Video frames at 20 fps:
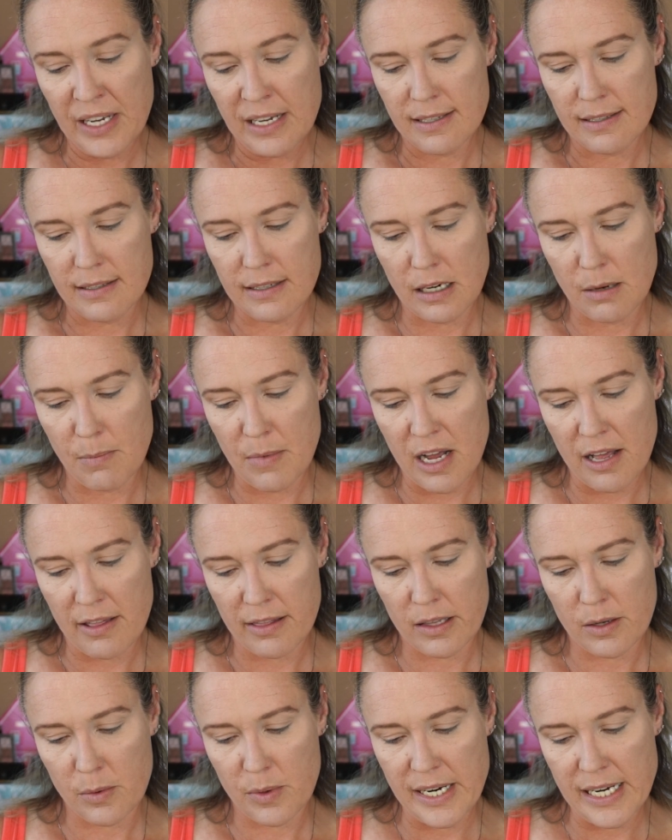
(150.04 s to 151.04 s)
Sigma
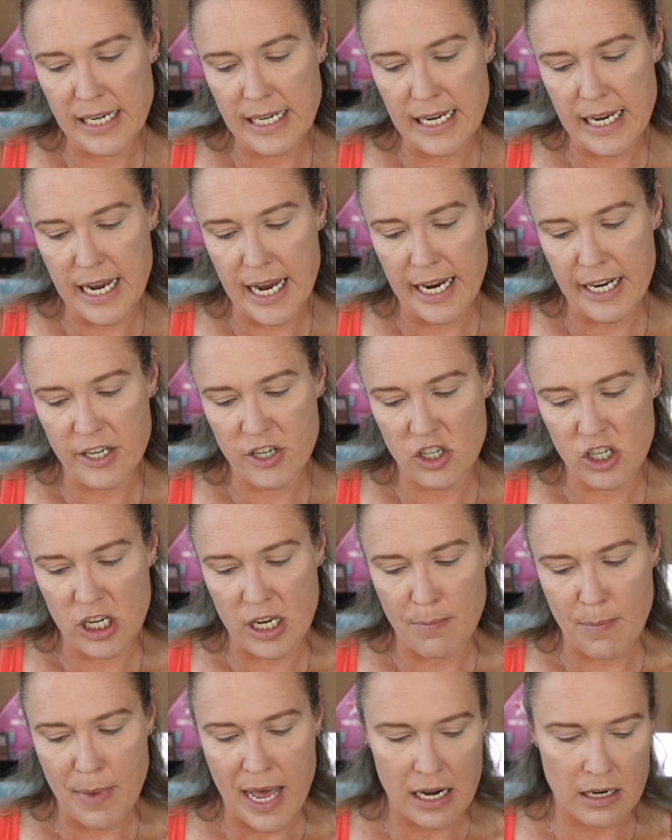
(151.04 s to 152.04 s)
3D
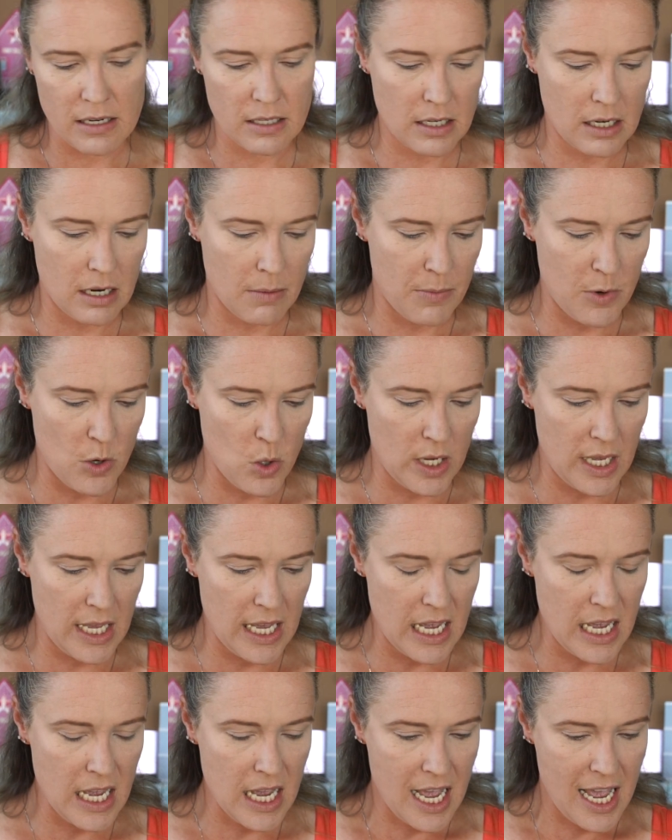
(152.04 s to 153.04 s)
HD Max
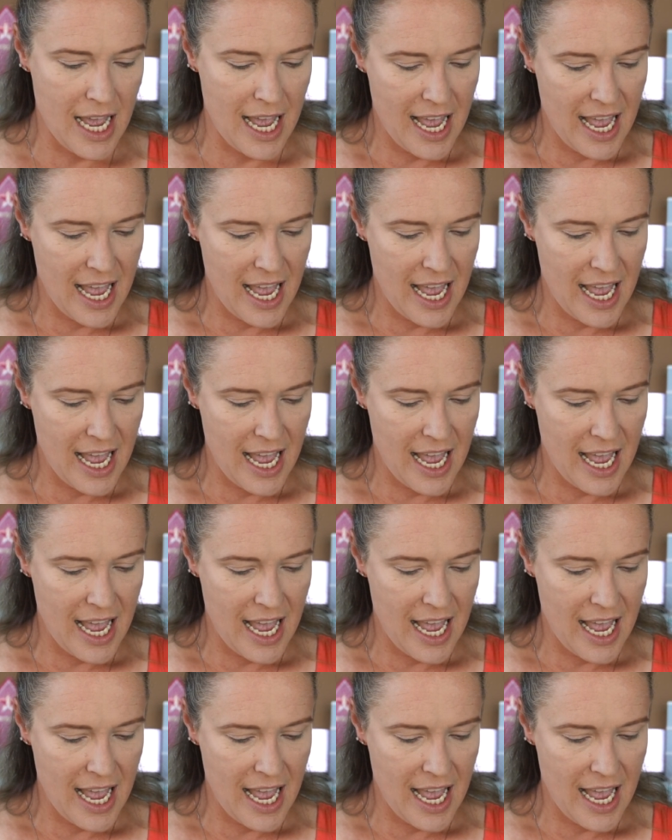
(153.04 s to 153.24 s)
Kabuki